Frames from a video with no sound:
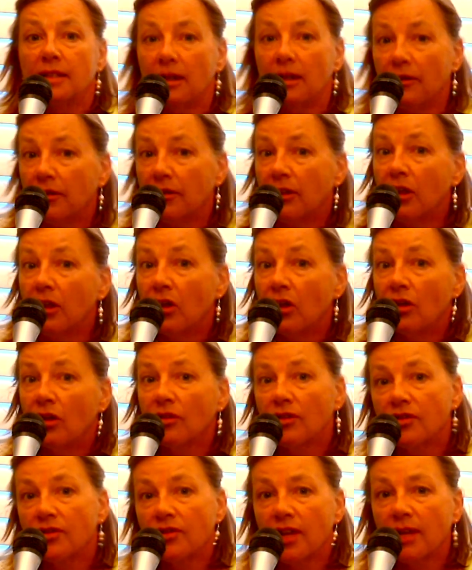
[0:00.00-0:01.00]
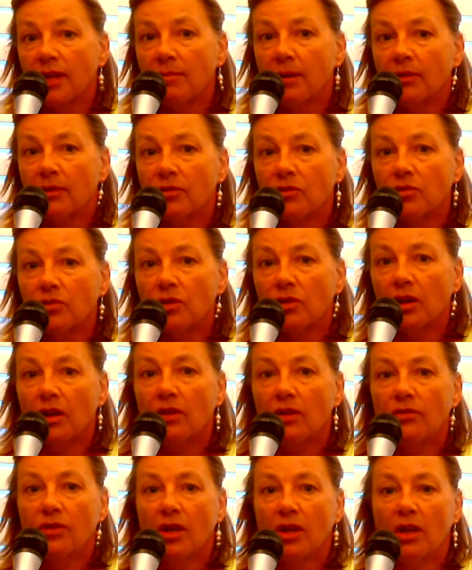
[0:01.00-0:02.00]
Along the same
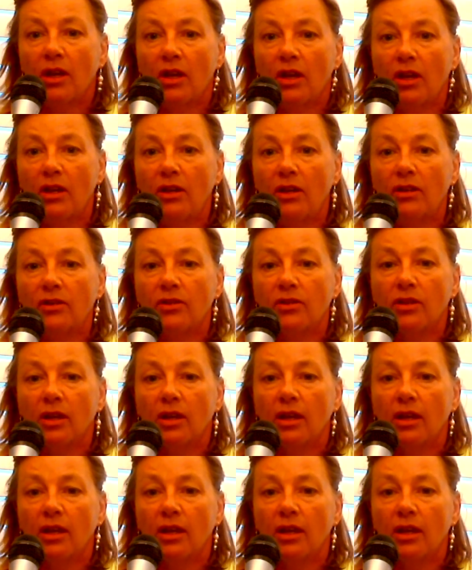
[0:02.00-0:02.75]
exercise is